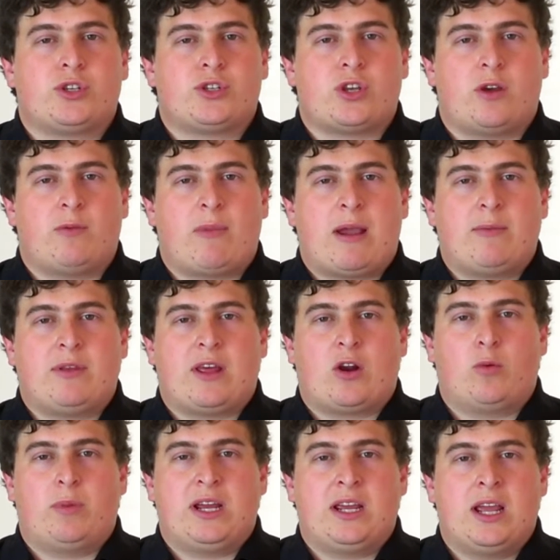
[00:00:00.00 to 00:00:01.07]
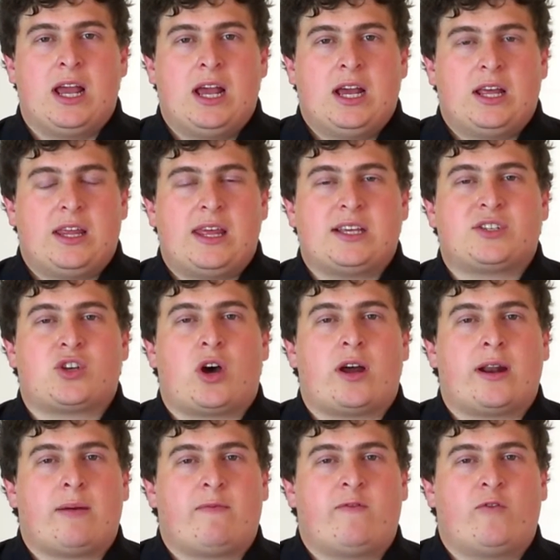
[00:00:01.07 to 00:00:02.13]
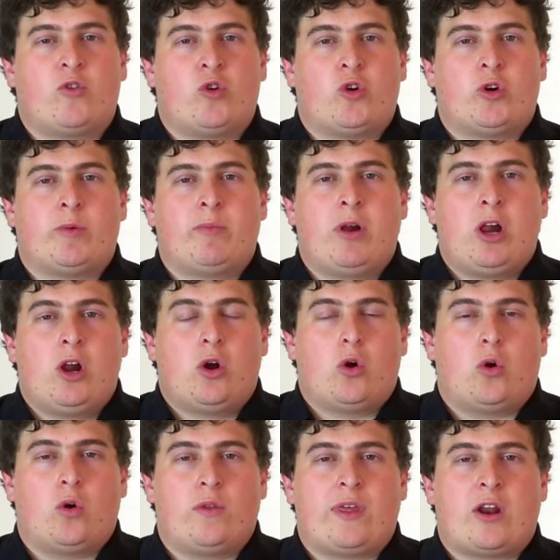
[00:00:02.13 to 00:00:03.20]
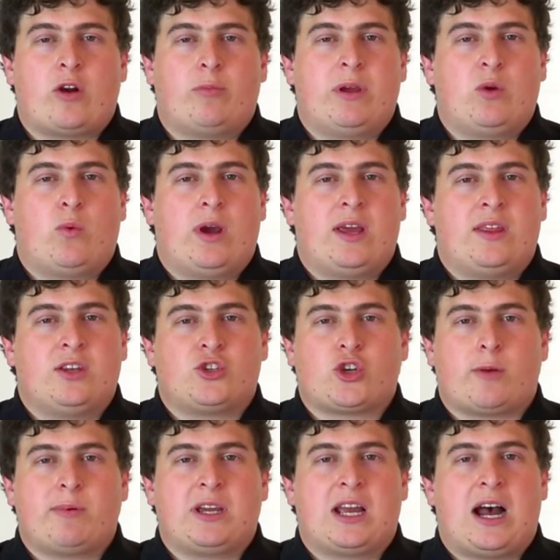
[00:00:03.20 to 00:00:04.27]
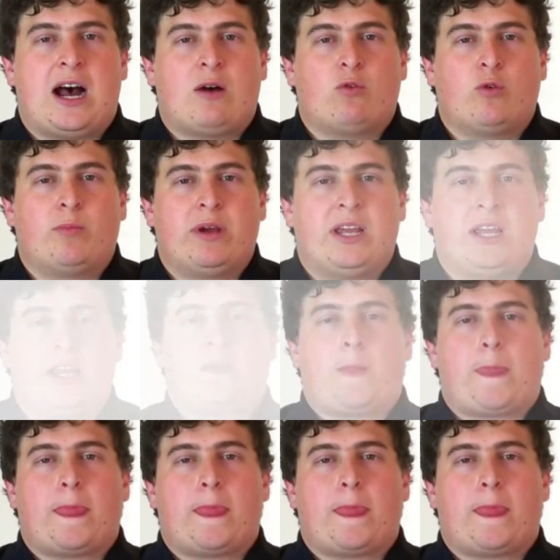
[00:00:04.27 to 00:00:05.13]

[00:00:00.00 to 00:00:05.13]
So maybe that'll be their sign up form, or that'll be where the shopping cart will be.